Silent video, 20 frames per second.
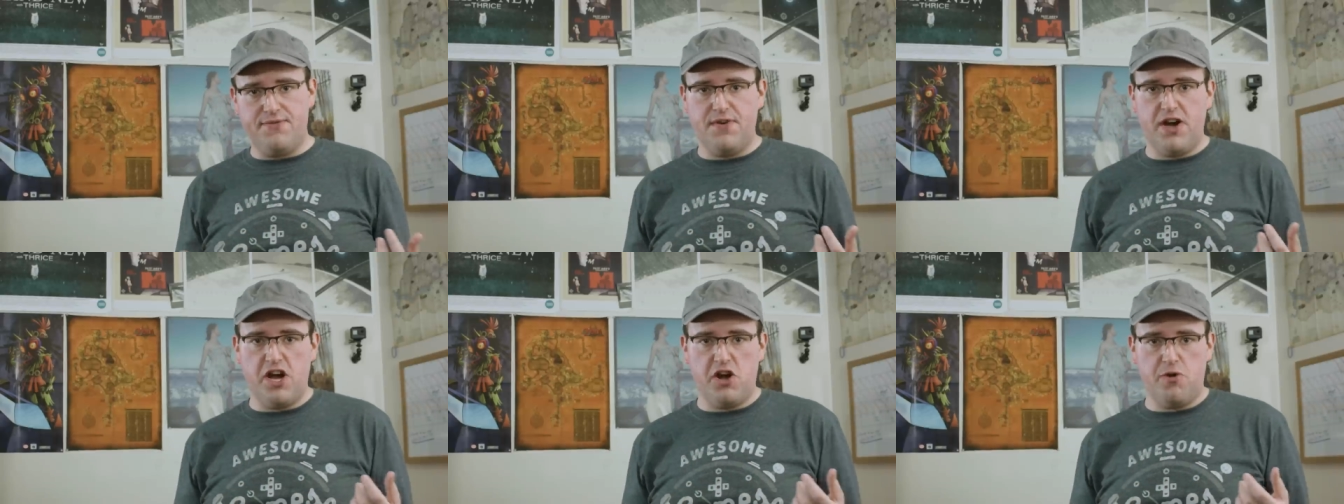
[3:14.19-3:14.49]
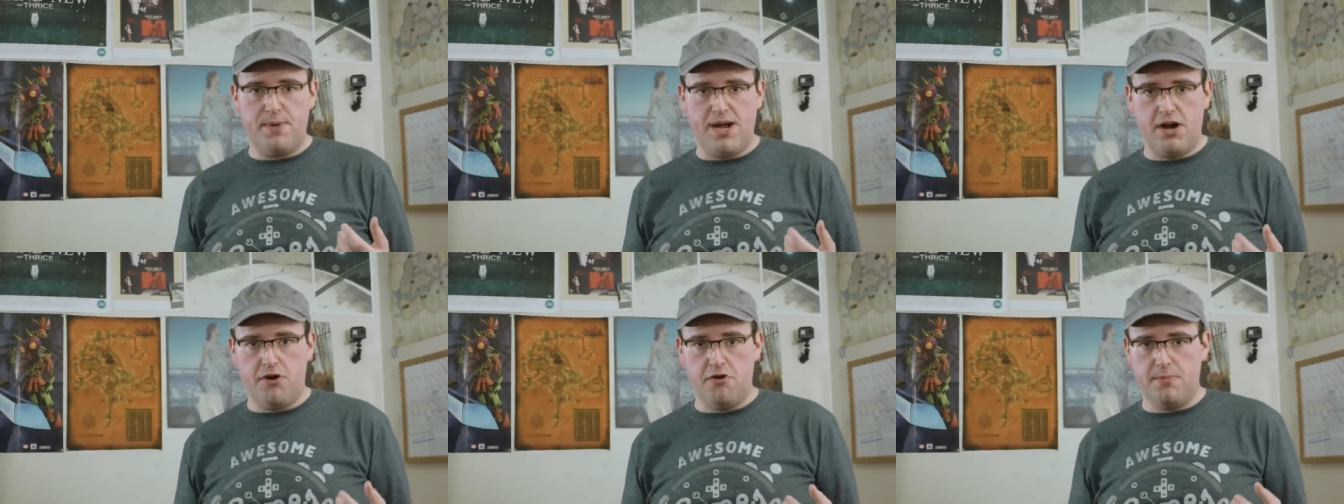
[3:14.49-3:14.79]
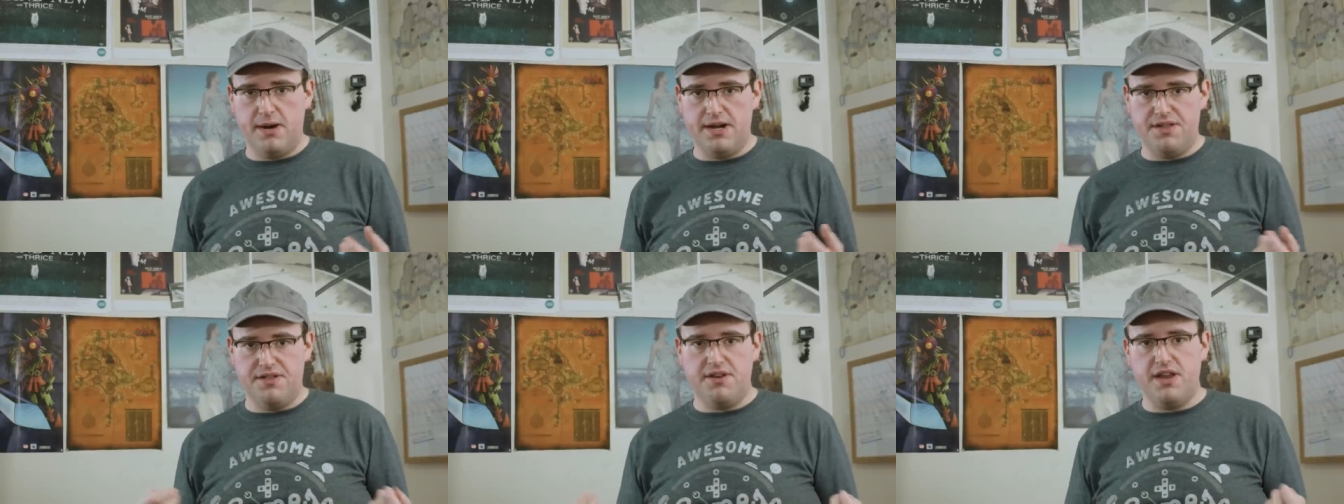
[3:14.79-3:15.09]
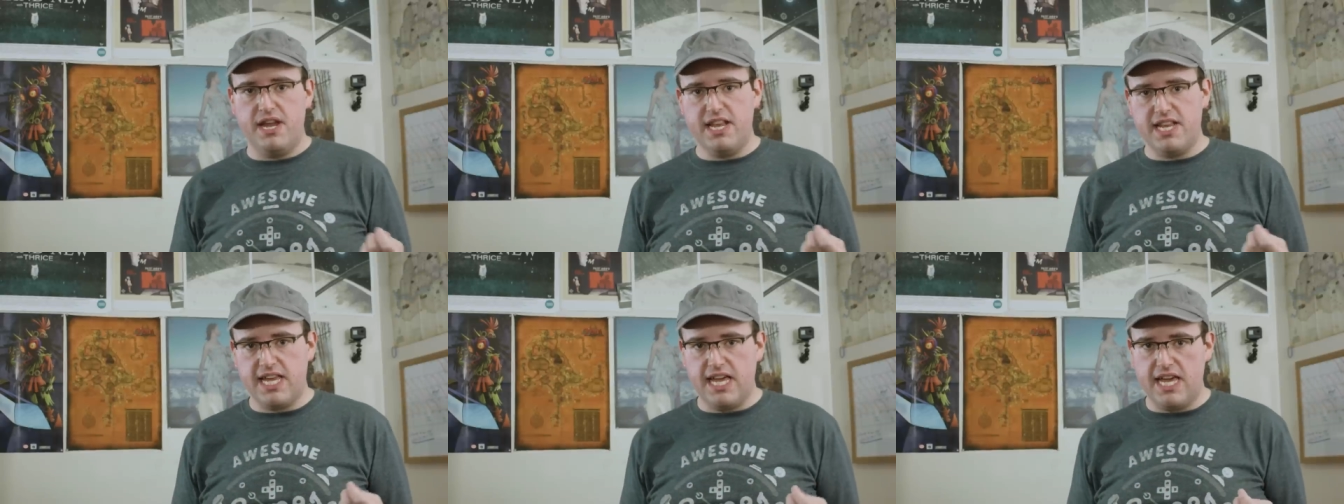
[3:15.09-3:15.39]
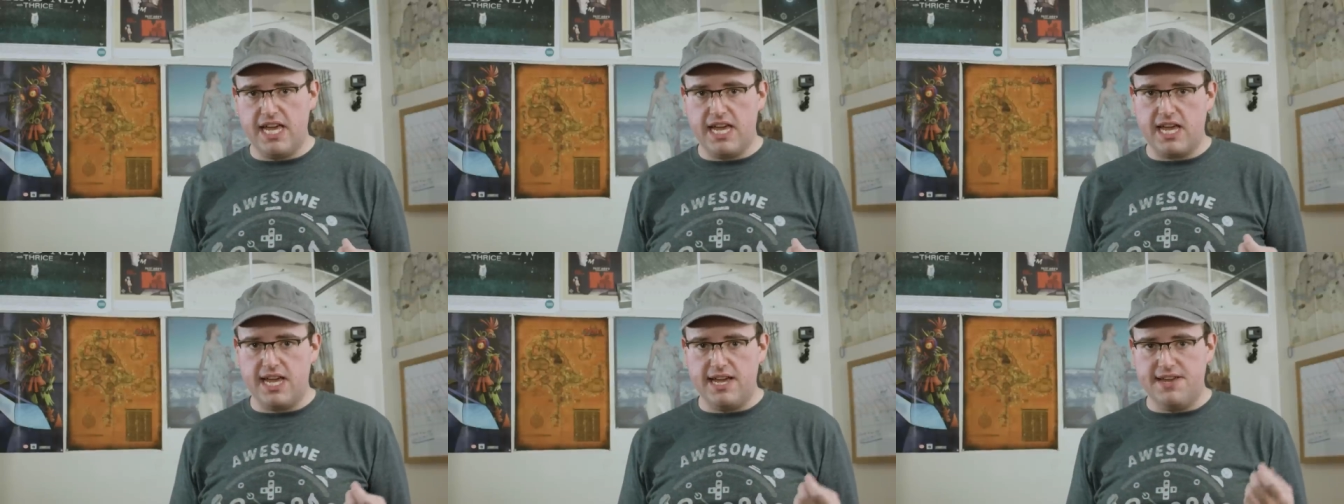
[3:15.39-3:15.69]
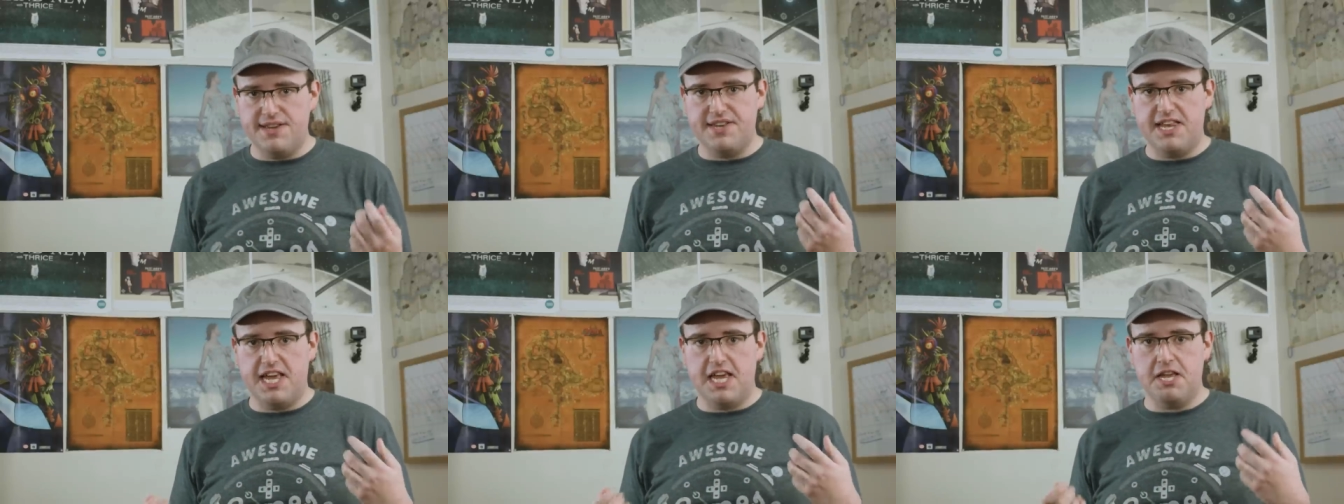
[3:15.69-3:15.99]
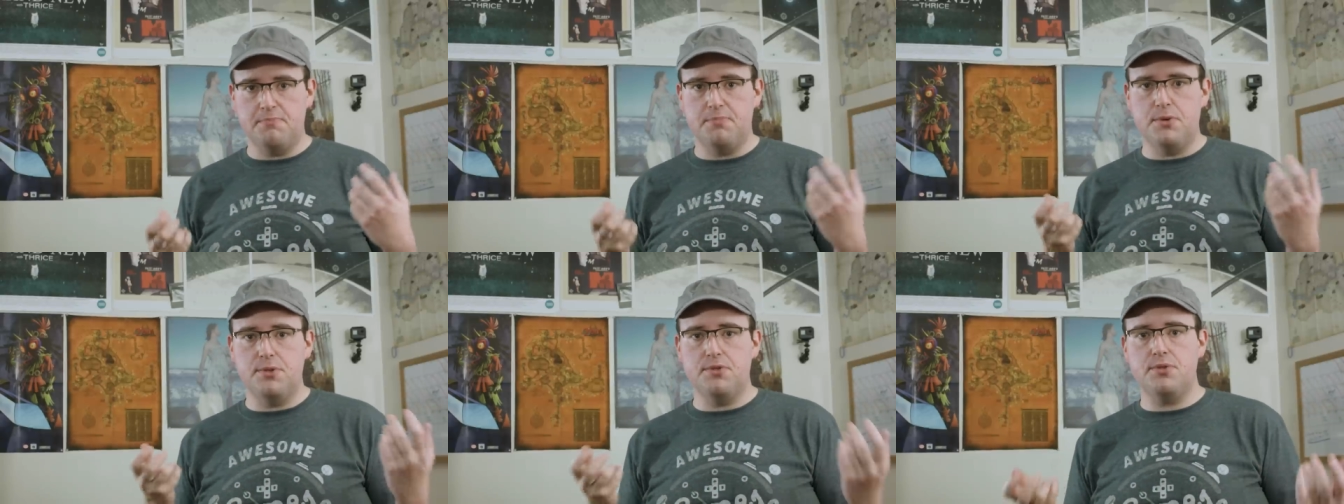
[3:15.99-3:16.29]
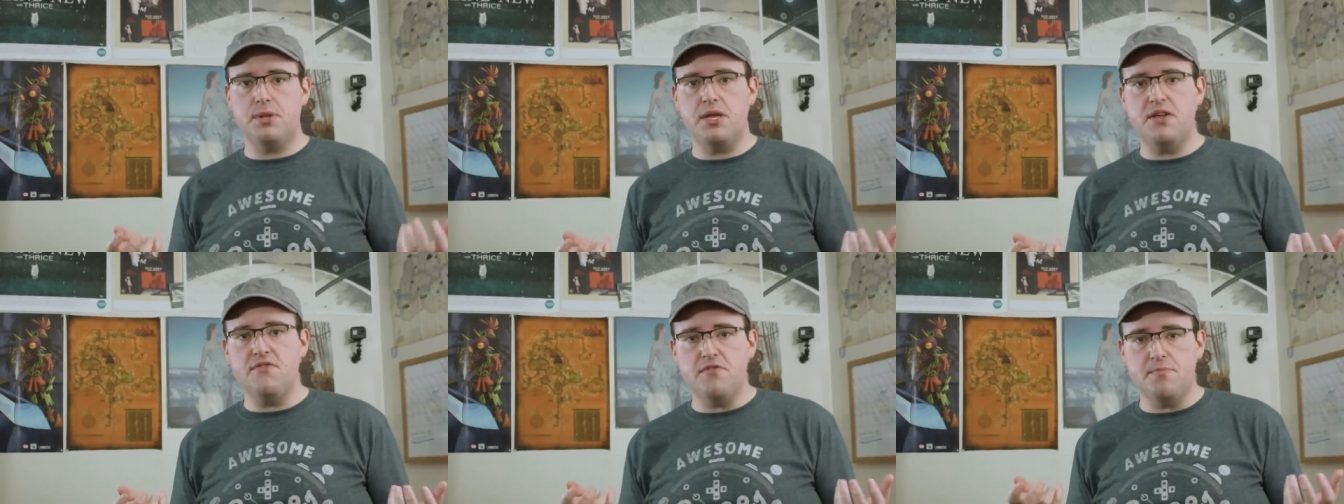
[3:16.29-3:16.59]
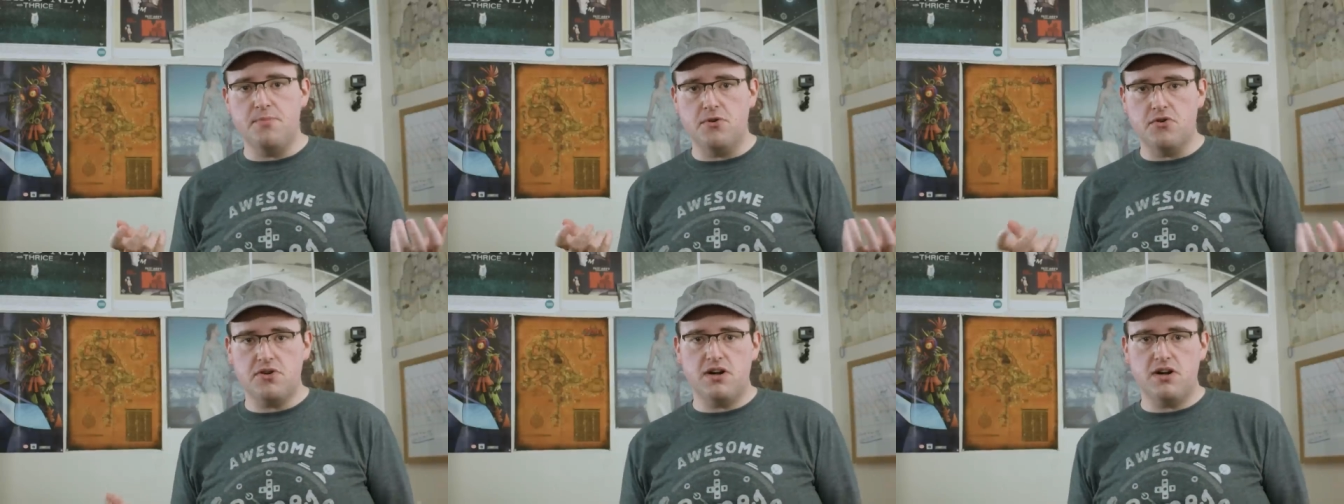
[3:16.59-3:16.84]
firepower by the Night King is a believable